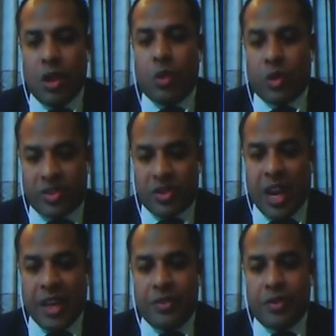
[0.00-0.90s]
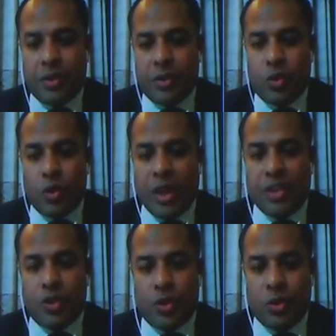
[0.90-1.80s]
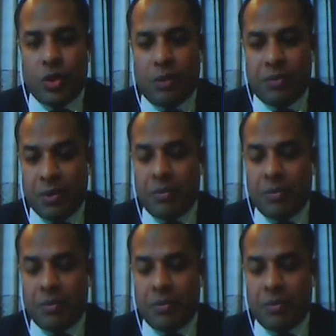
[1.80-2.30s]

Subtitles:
was tried to ensure the optimal